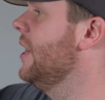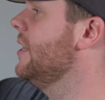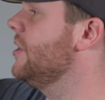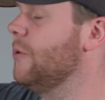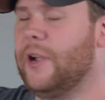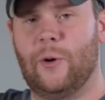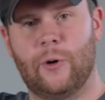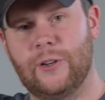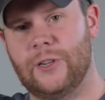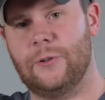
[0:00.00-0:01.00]
So in
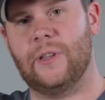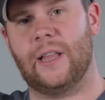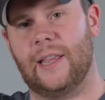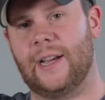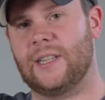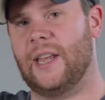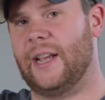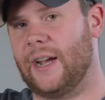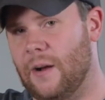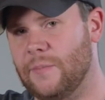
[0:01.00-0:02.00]
order to do that, like I said,
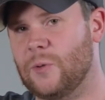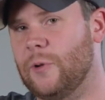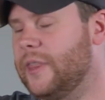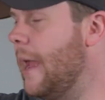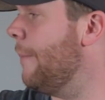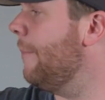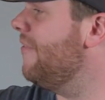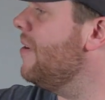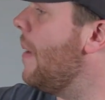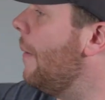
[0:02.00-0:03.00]
it comes with that
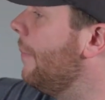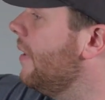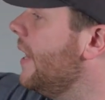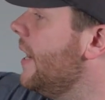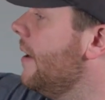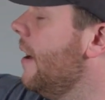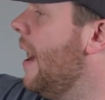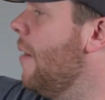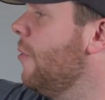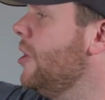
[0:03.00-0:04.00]
VMount plate,
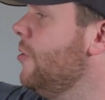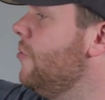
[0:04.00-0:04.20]
and what you